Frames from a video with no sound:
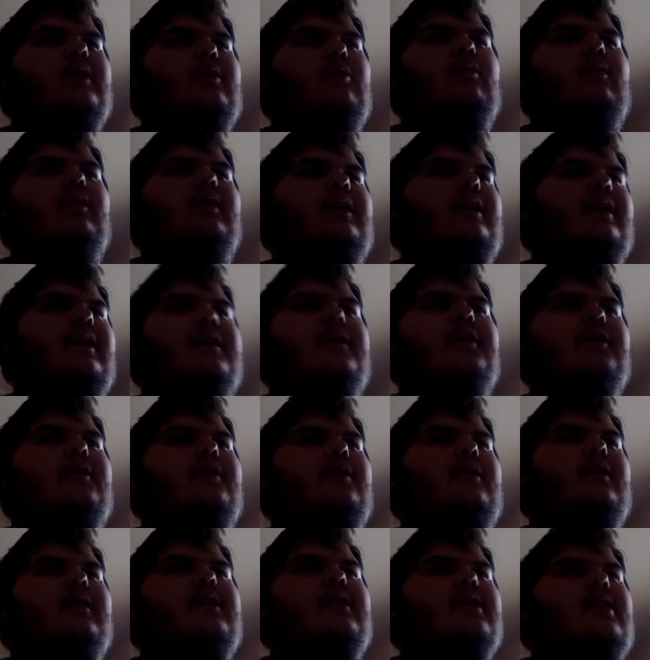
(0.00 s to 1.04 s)
what do they
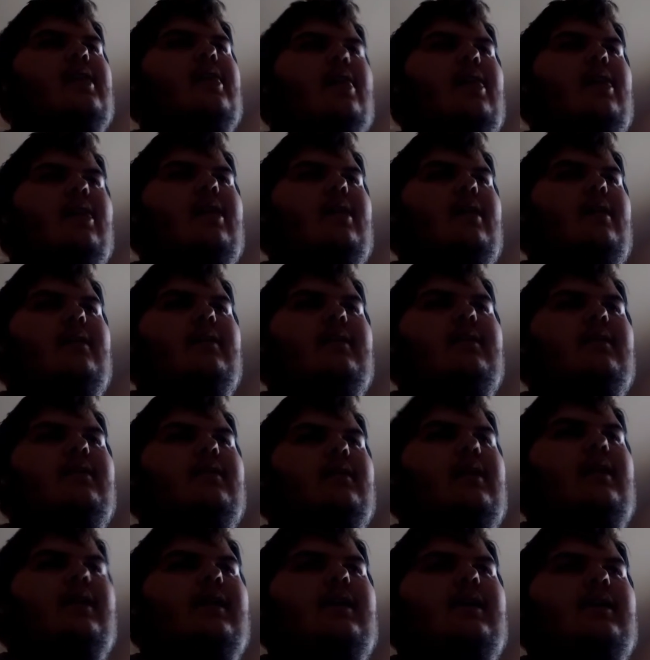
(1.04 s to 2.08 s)
call it?
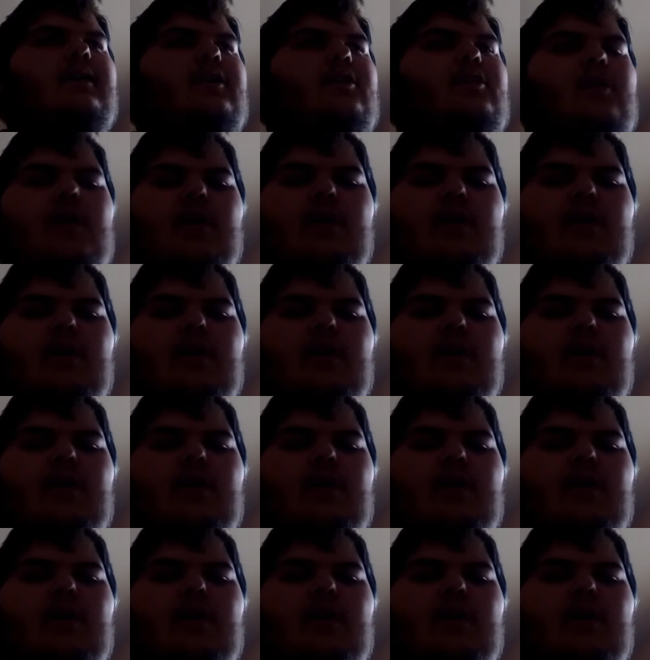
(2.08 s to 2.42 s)
Uh,